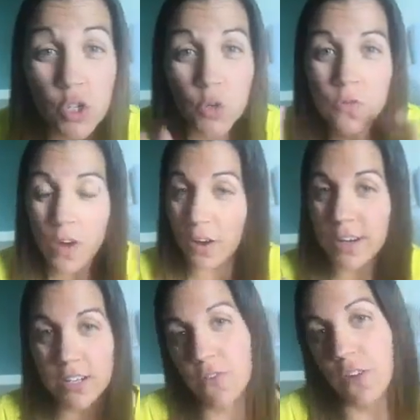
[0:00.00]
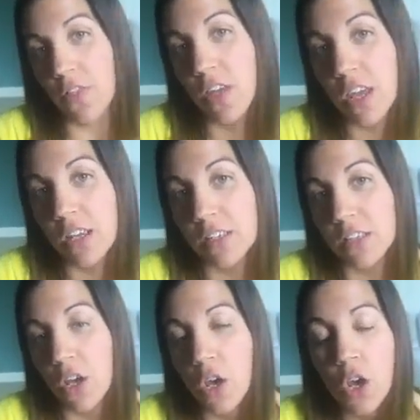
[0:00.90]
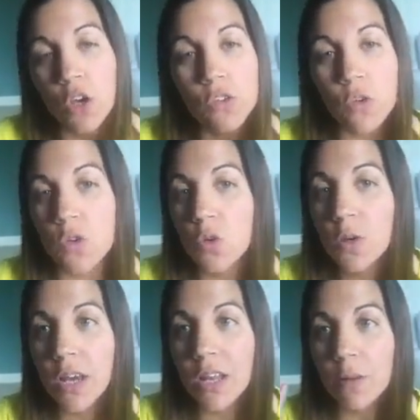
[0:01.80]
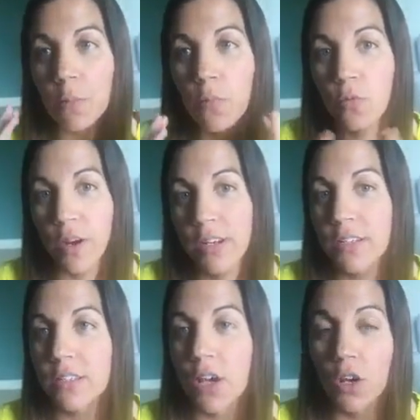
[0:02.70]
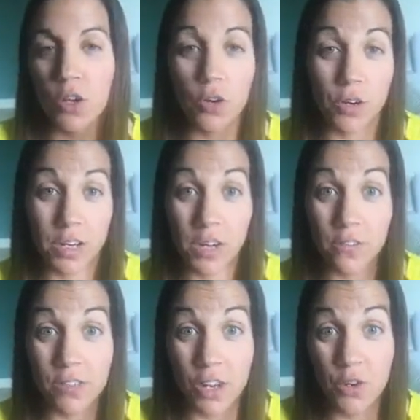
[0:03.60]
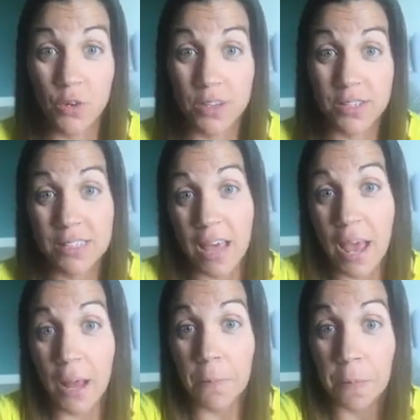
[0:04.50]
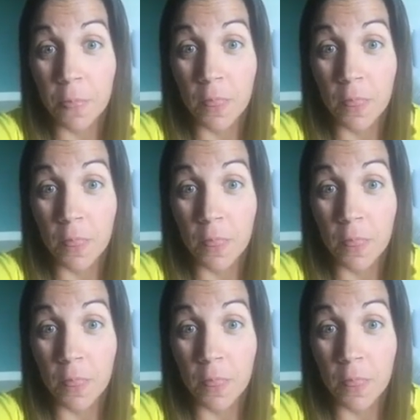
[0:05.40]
two very different things. So you can embrace your gifts and you can say,